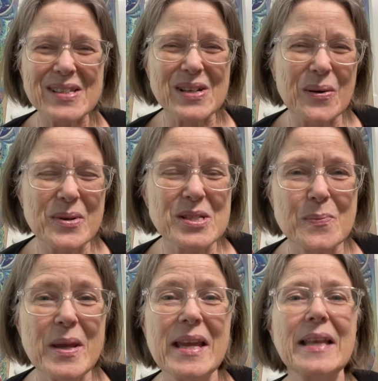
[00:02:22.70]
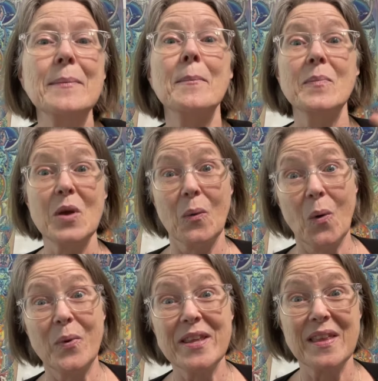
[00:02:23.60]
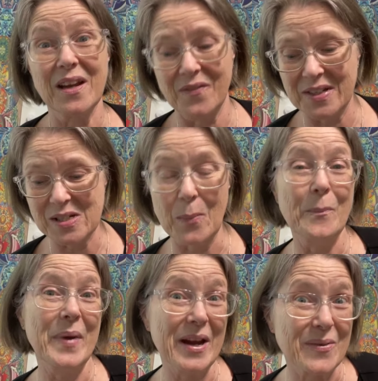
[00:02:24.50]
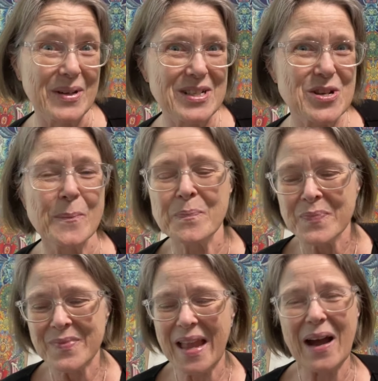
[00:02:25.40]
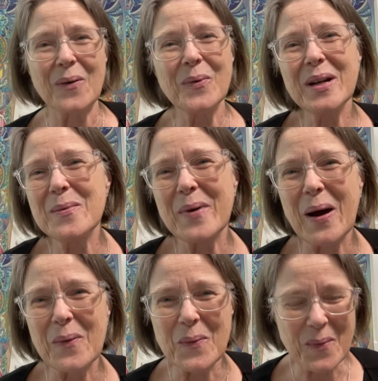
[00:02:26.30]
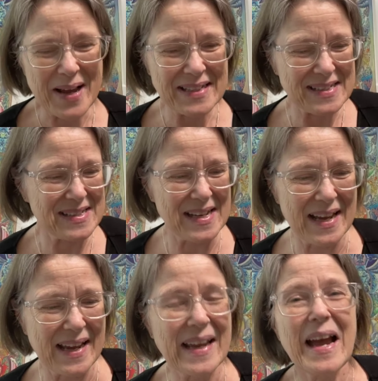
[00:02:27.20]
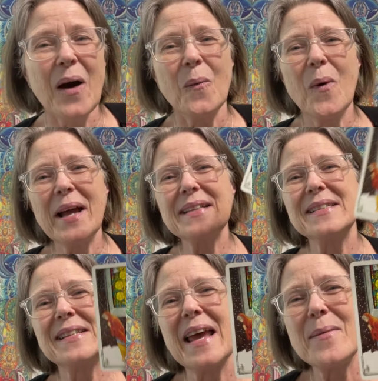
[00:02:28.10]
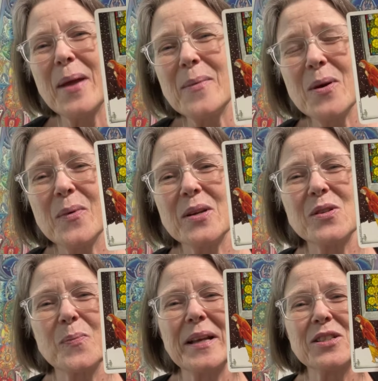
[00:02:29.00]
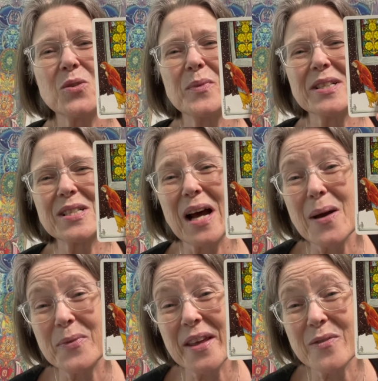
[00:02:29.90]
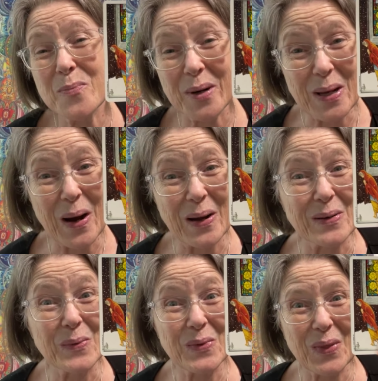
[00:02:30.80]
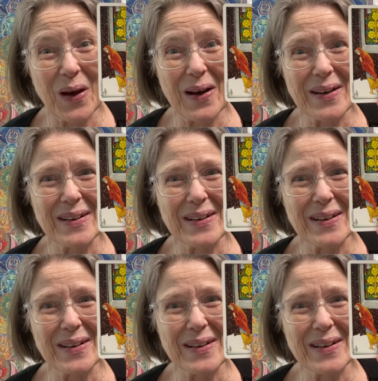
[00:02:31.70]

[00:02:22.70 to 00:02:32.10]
doesn't always mean, you know, what we think of as a marriage. Now, what about Wednesday? Wednesday, maybe we spent too much time with everybody on